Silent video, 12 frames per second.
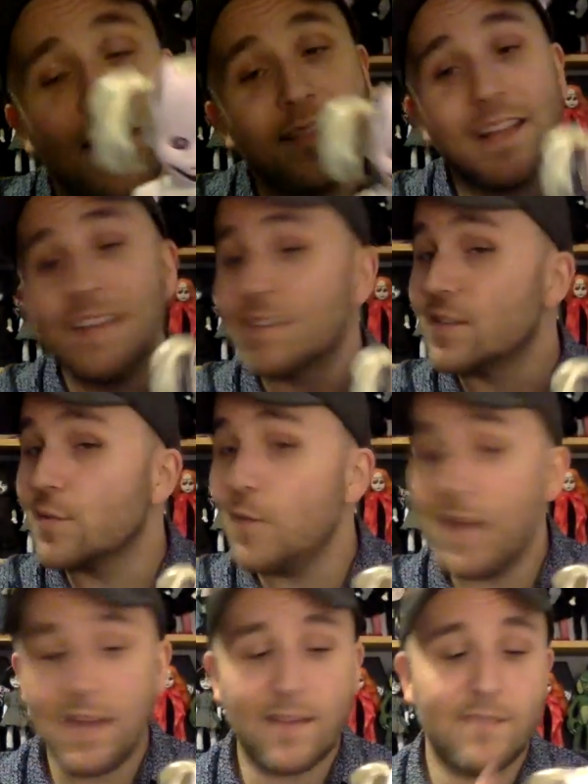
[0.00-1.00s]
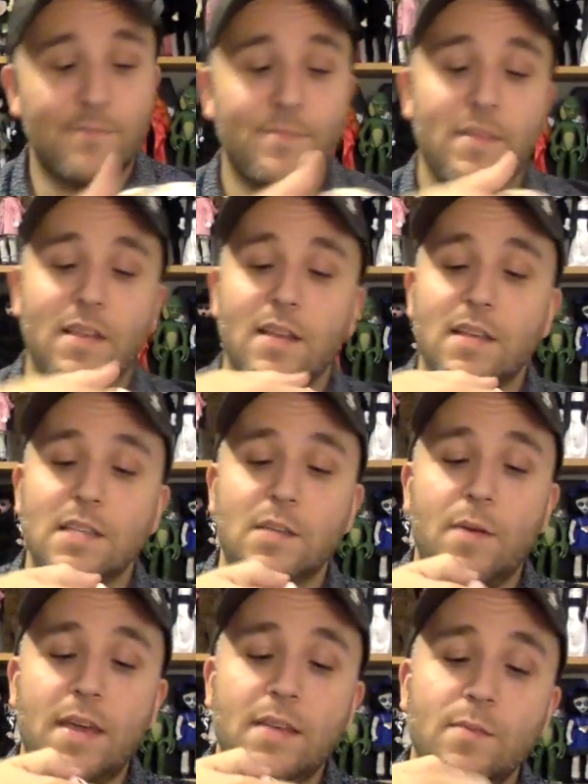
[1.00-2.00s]
That's Squeak.
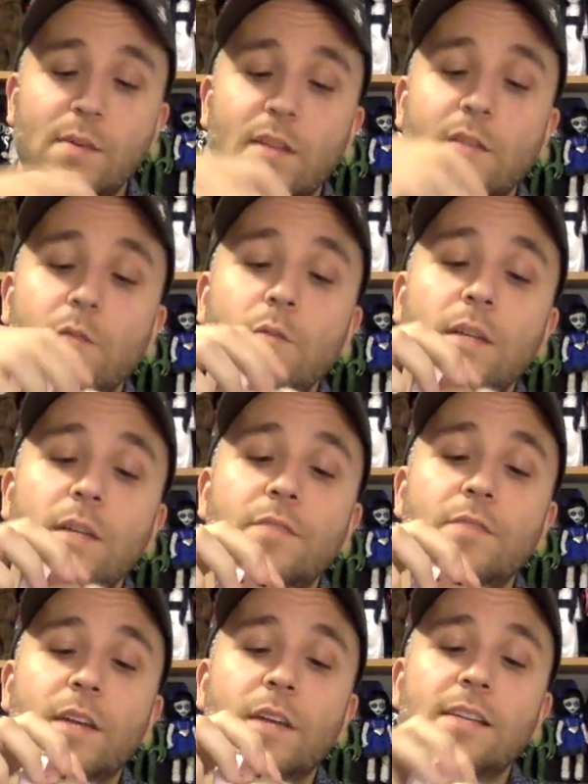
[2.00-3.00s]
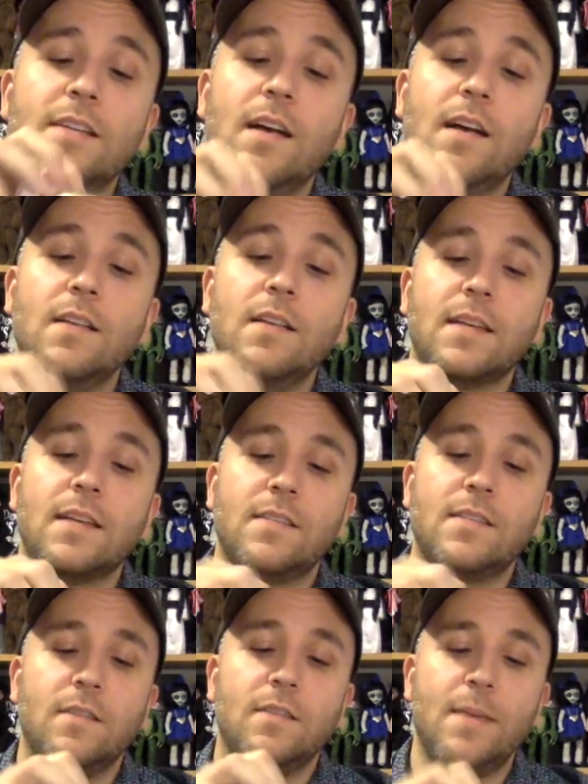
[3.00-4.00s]
Squeak is one of the coolest freaking dolls. I
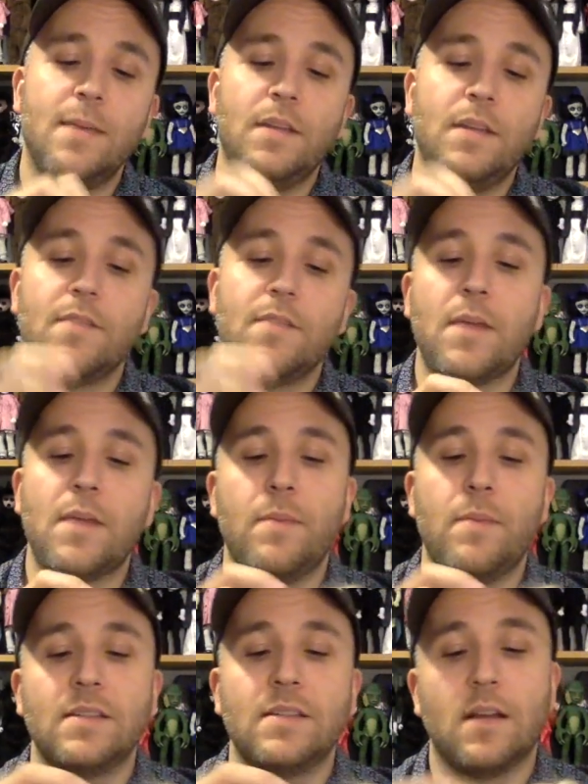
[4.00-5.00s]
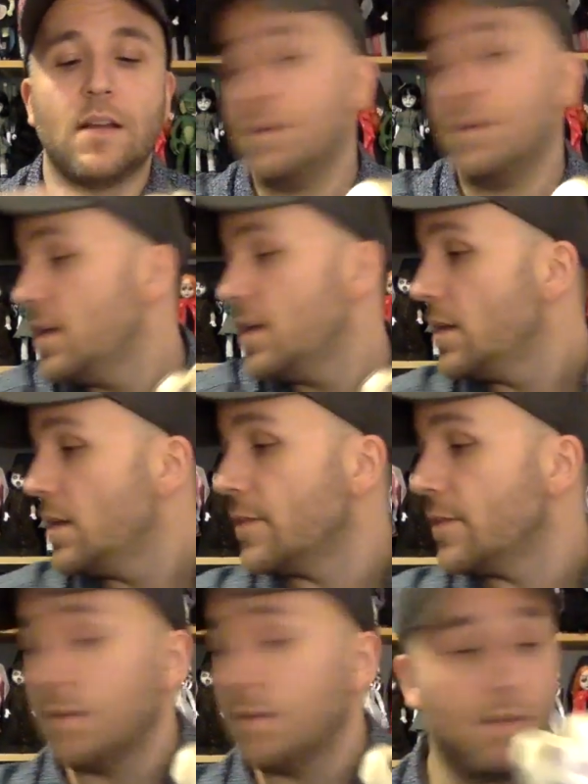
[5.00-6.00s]
still can't believe they made a pig doll.
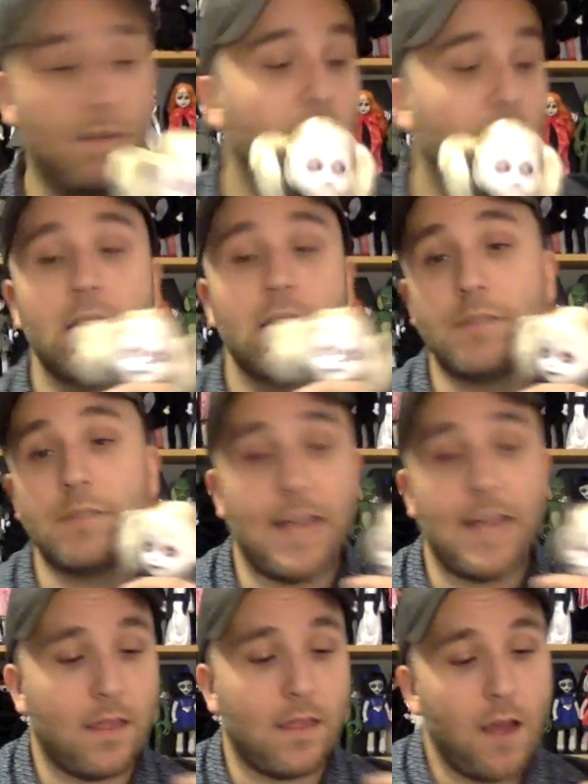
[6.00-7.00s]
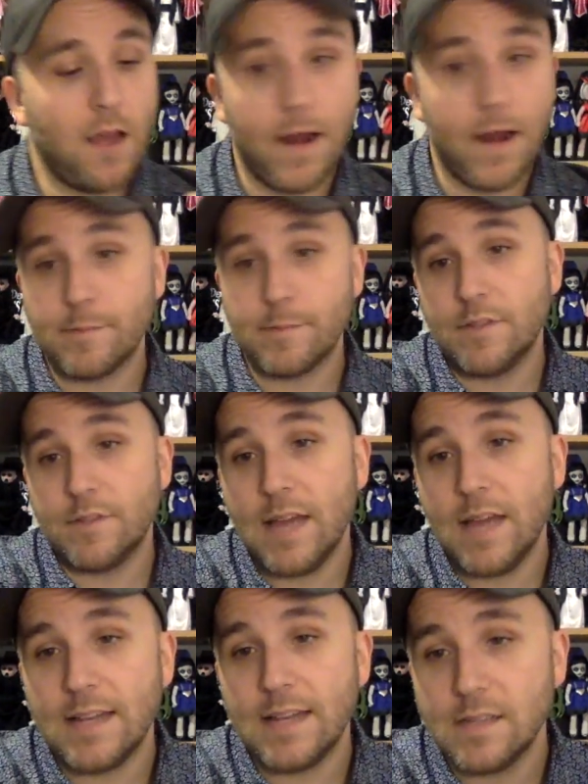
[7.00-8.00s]
Love her. Love her to death. All right, so
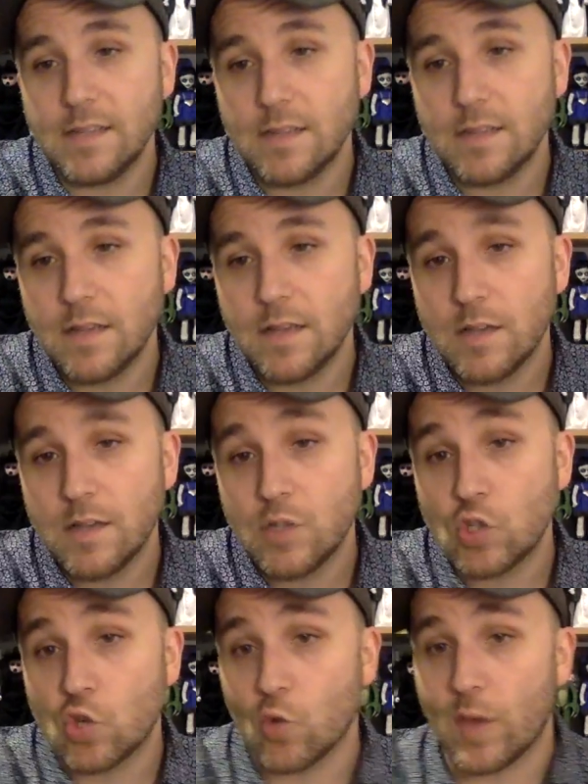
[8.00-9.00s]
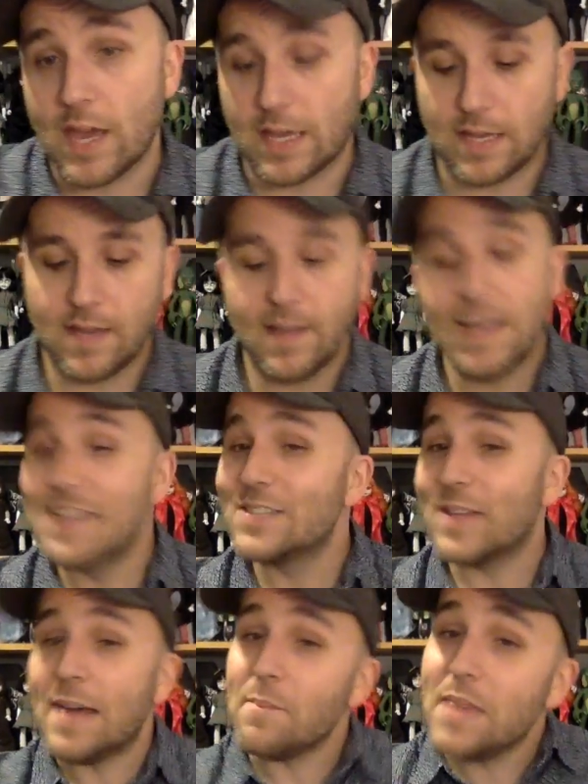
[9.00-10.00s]
that is Squeak. So
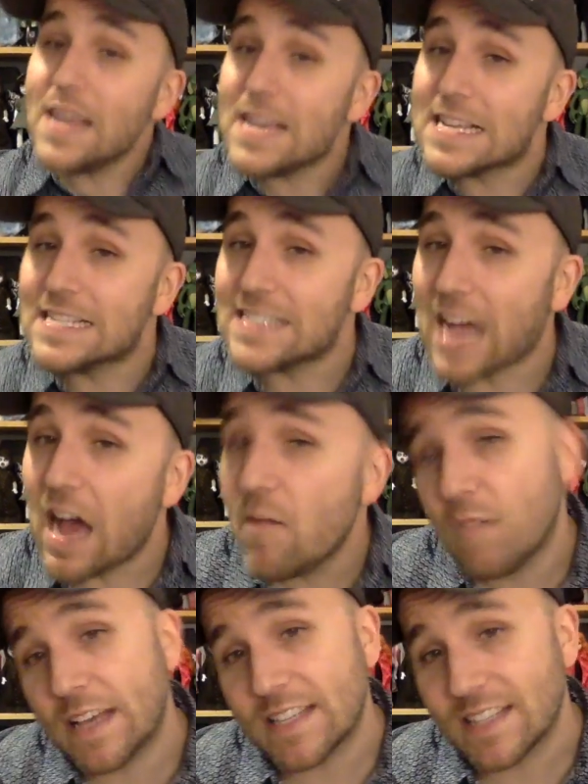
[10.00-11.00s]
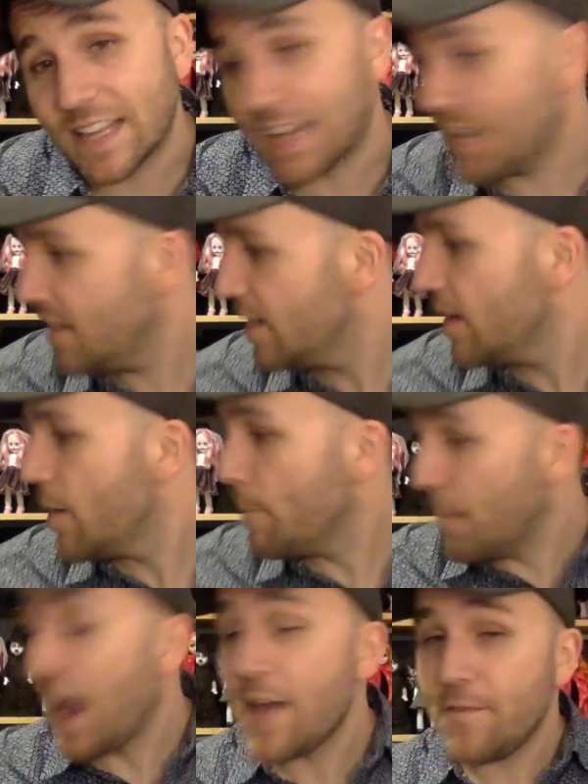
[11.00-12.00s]
that means, obviously,
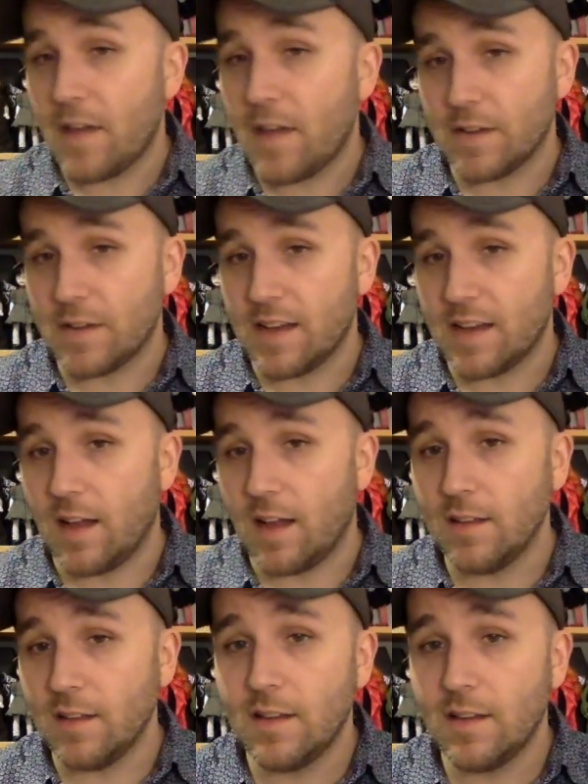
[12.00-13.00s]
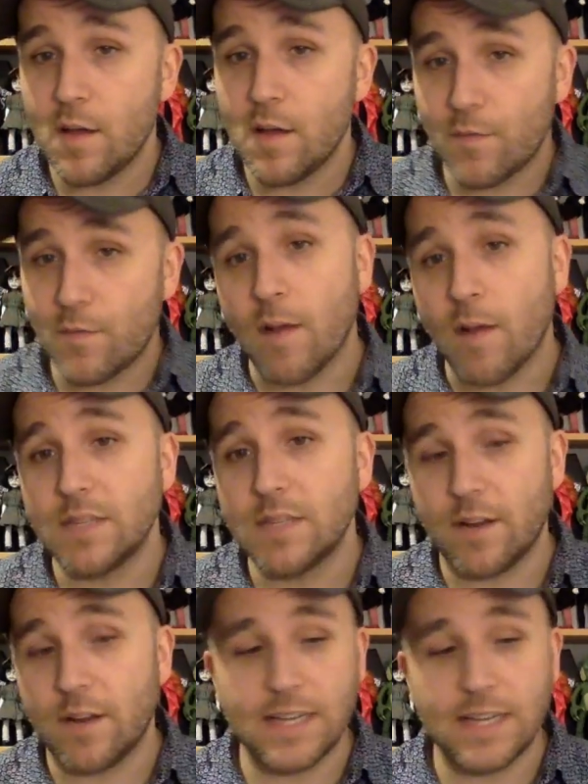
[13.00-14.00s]
my favorite doll from
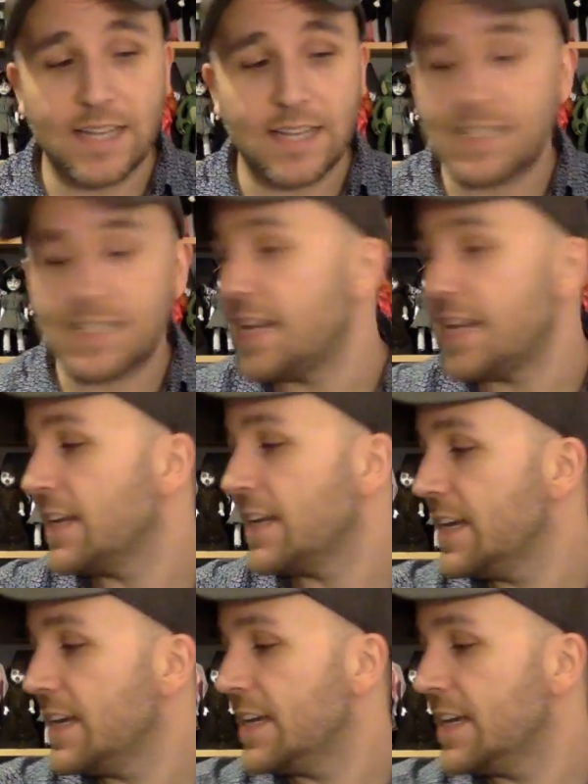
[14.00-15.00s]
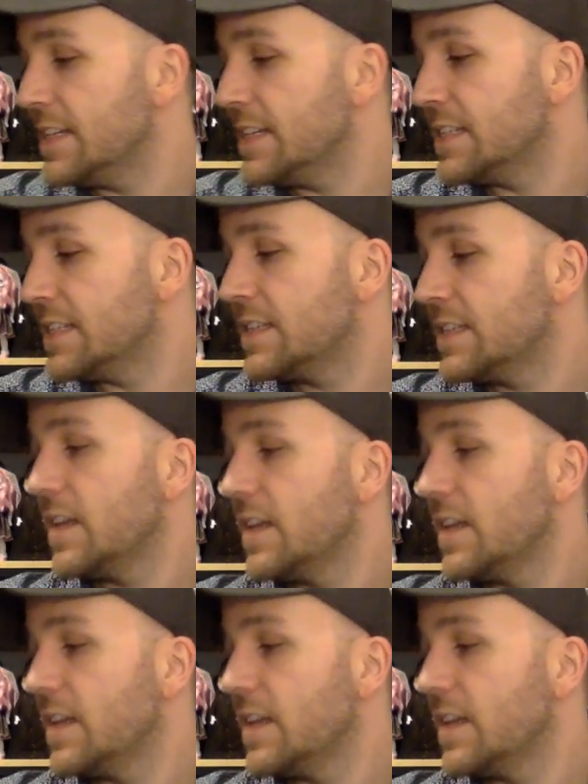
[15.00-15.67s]
Series 16 is